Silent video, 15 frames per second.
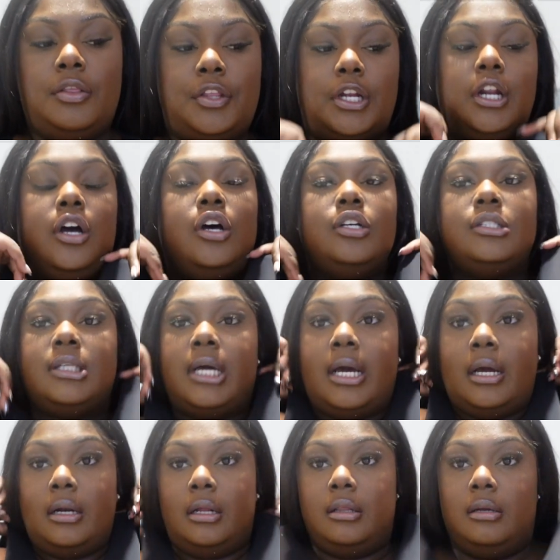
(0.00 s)
Then I also
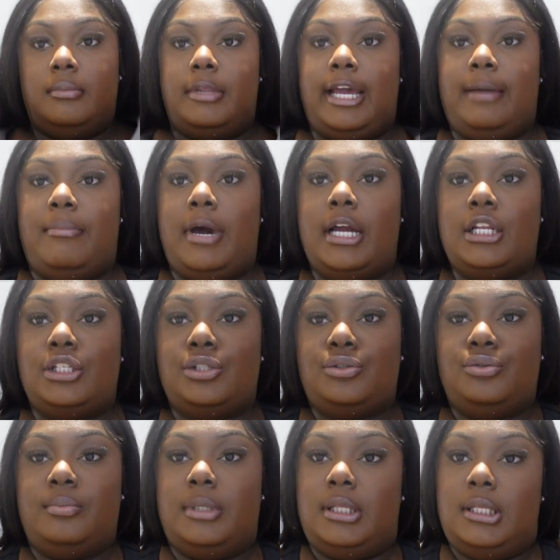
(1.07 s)
got another black
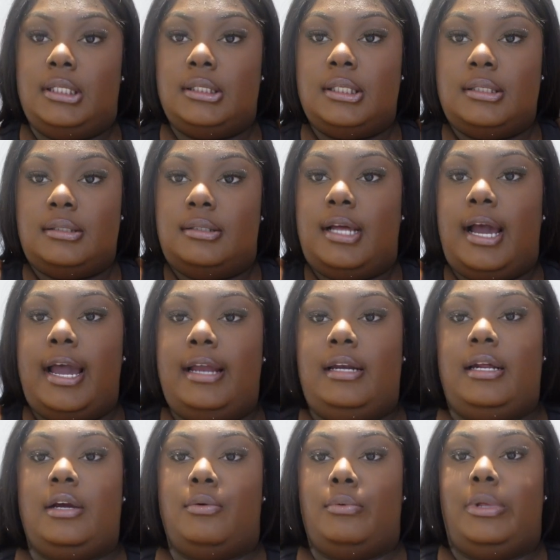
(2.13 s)
bodysuit, but this is the high
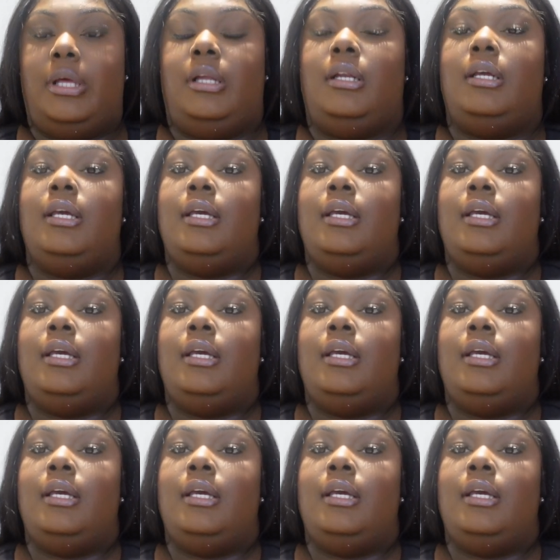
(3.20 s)
neck one.